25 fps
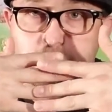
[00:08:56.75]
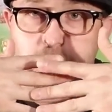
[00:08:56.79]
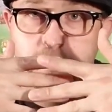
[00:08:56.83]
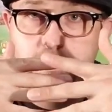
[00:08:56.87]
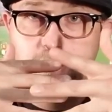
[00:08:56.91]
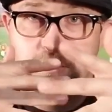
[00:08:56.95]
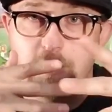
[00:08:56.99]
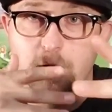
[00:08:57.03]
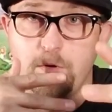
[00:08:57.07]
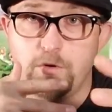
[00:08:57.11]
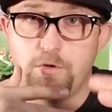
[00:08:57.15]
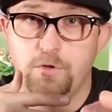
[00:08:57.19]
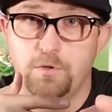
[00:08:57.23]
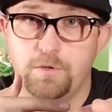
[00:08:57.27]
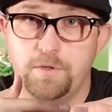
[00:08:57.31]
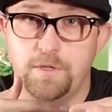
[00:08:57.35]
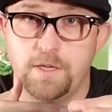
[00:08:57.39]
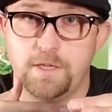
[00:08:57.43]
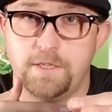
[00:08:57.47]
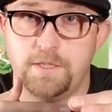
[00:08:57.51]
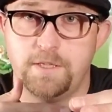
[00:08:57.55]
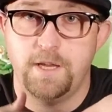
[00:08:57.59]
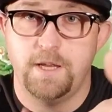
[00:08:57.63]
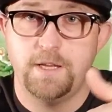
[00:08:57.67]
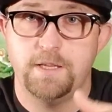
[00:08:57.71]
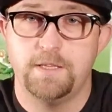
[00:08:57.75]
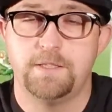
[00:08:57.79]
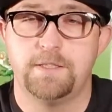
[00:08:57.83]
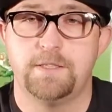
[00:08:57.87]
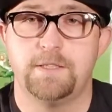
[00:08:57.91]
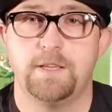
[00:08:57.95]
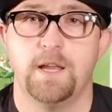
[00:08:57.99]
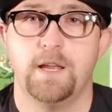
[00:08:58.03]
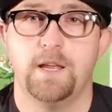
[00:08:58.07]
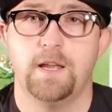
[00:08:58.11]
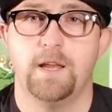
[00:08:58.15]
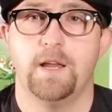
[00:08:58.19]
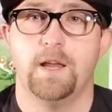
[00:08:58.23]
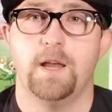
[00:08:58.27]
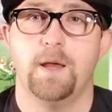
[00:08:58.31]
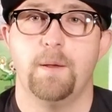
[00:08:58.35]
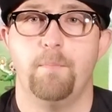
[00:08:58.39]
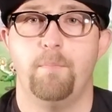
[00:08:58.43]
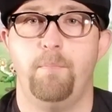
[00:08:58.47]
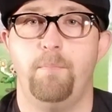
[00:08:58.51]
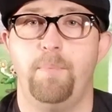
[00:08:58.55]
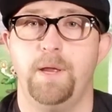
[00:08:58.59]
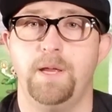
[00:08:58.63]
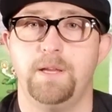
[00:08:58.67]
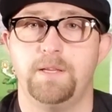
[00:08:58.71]
social distance,
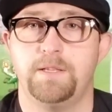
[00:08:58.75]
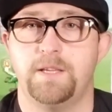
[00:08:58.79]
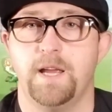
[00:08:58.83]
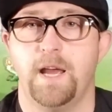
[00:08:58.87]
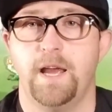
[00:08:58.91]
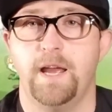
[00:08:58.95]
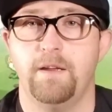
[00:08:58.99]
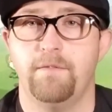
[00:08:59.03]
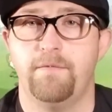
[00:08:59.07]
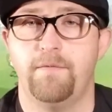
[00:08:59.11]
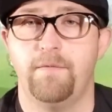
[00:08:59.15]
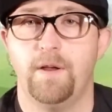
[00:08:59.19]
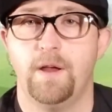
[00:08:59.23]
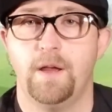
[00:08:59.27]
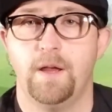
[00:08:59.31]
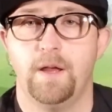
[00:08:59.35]
be safe.